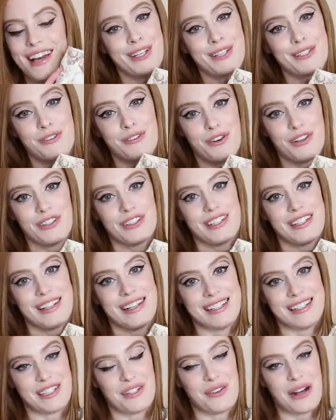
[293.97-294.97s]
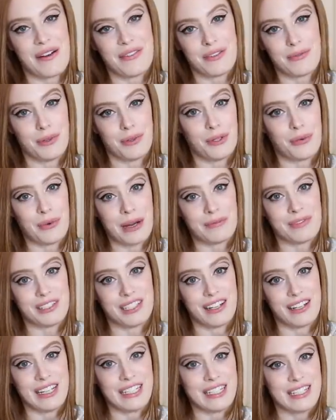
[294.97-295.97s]
Fingers crossed they still have them on the
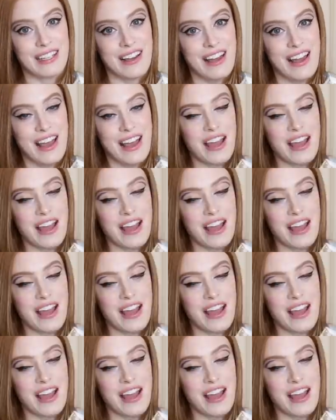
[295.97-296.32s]
website.